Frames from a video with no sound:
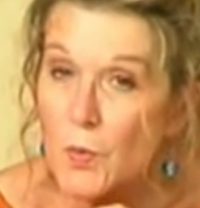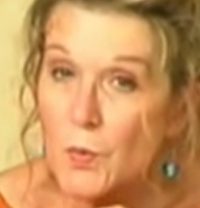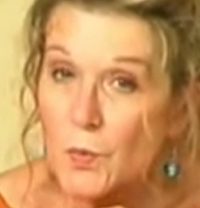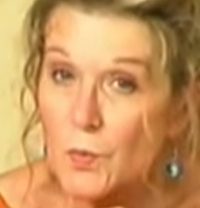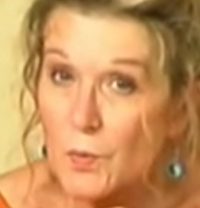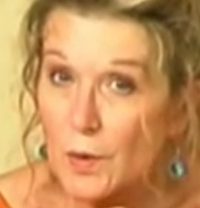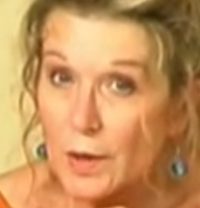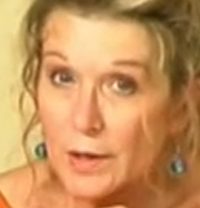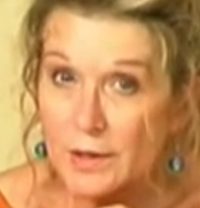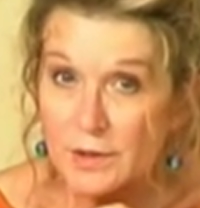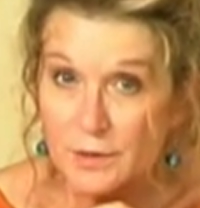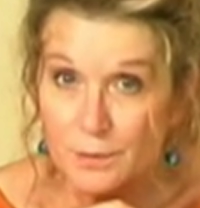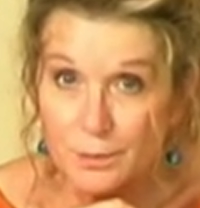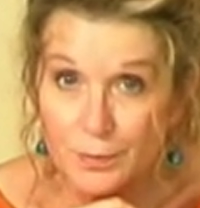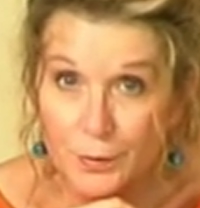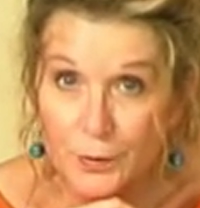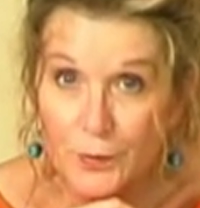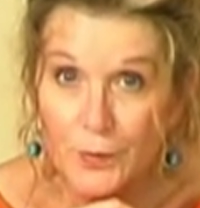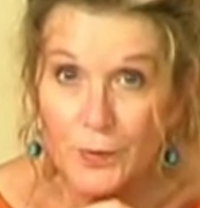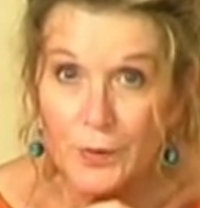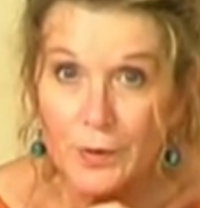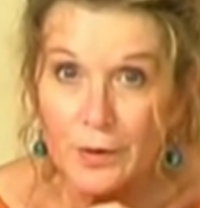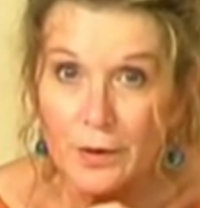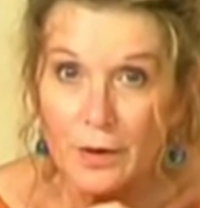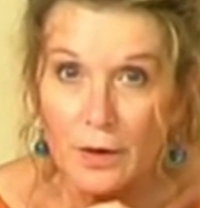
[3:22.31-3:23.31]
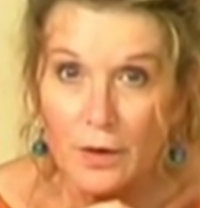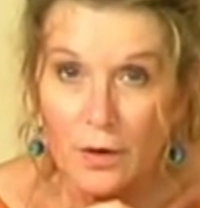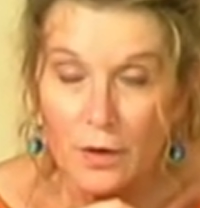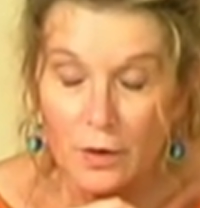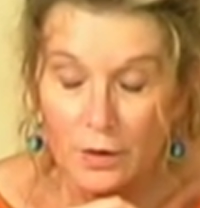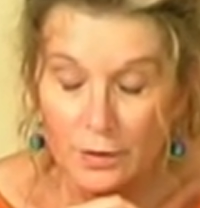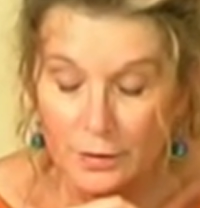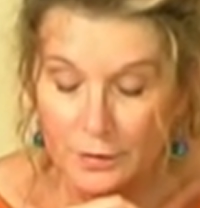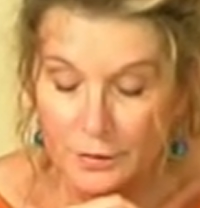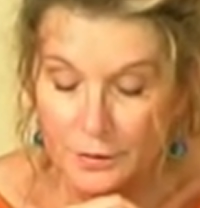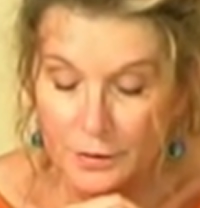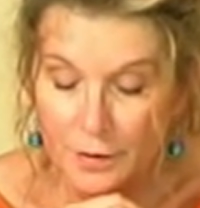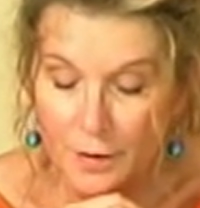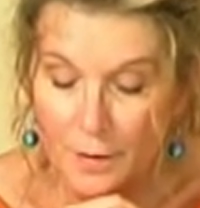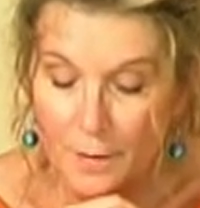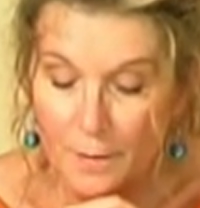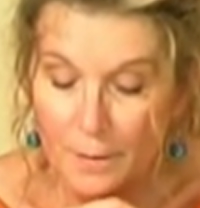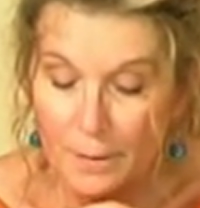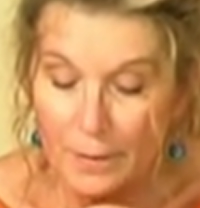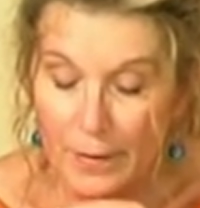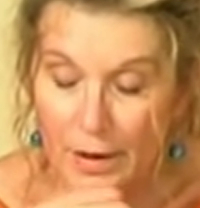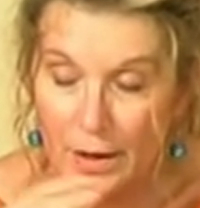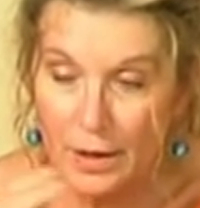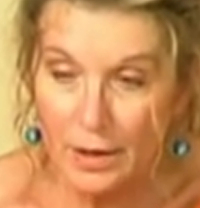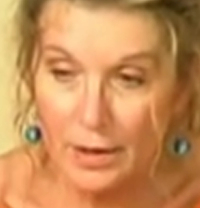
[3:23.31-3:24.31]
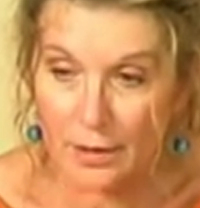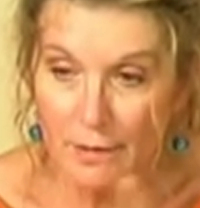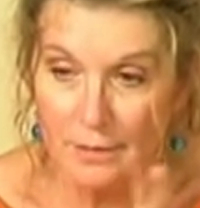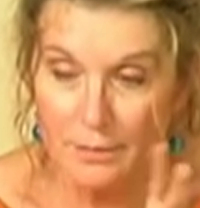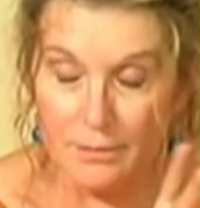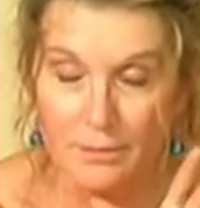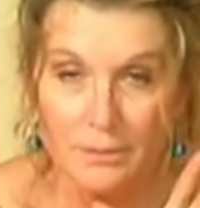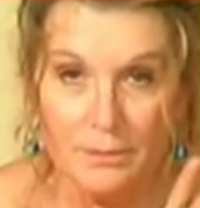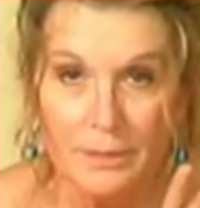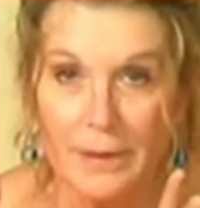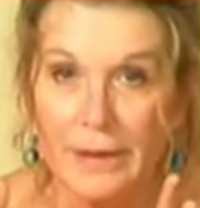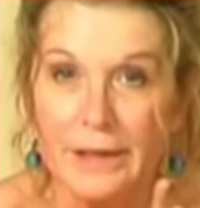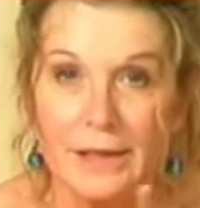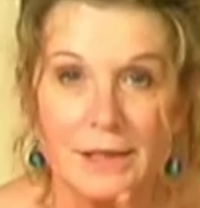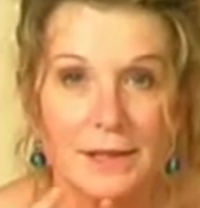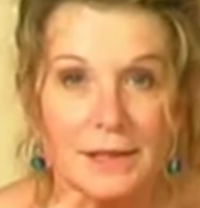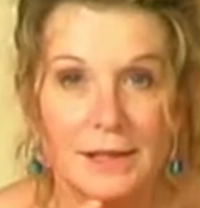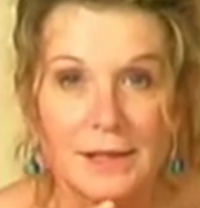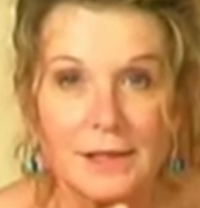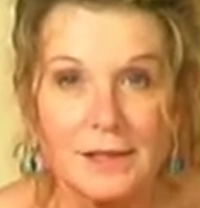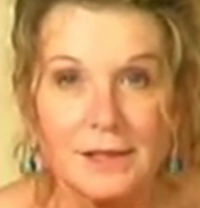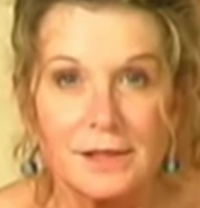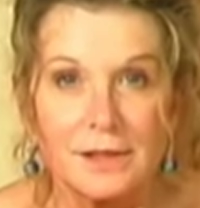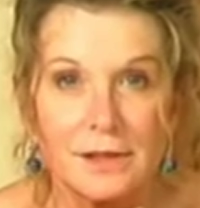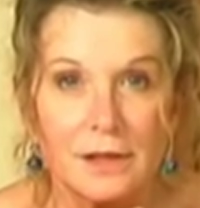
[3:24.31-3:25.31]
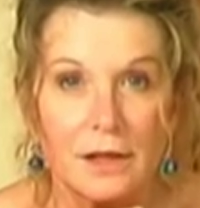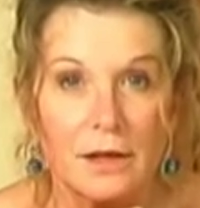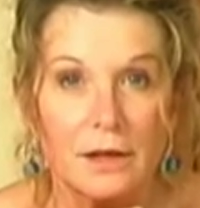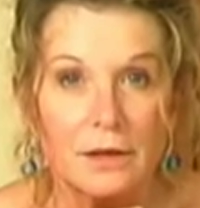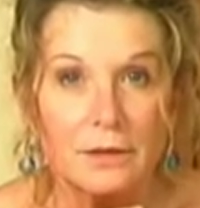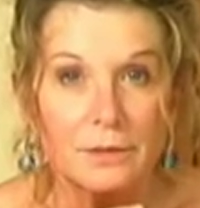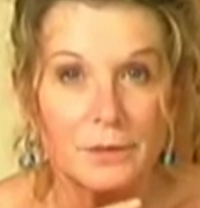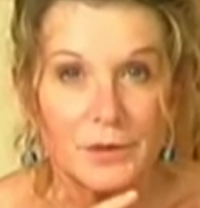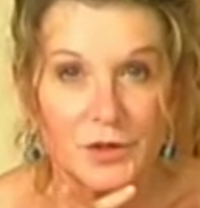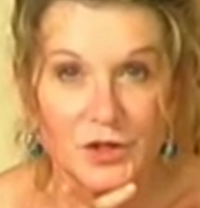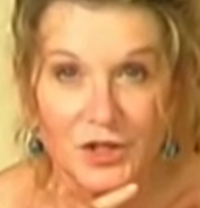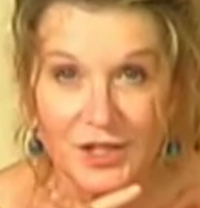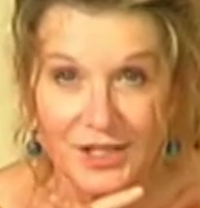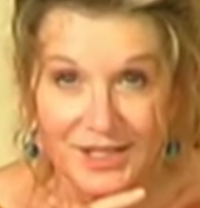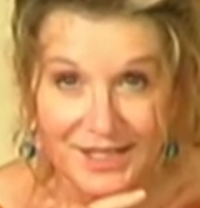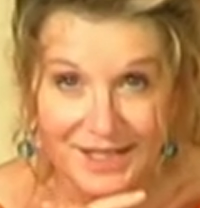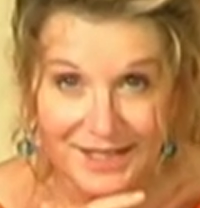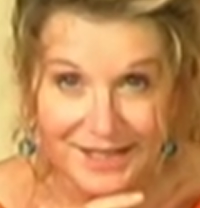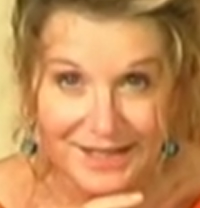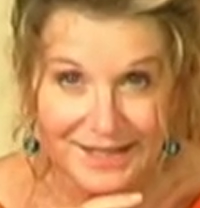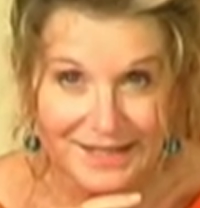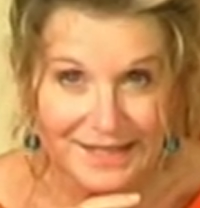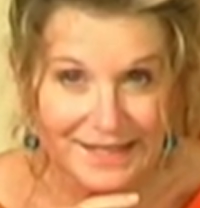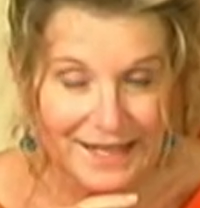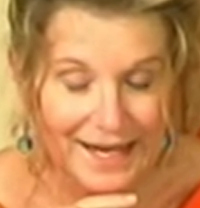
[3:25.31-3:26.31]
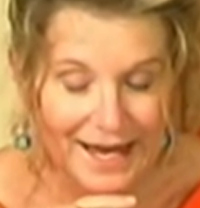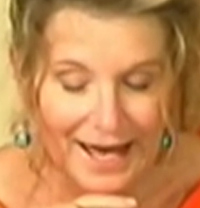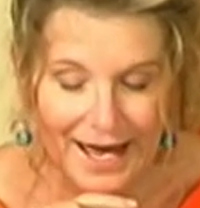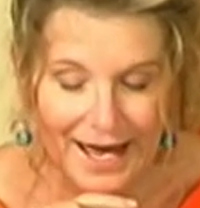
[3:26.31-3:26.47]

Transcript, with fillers: write a book on my painting style, which I did,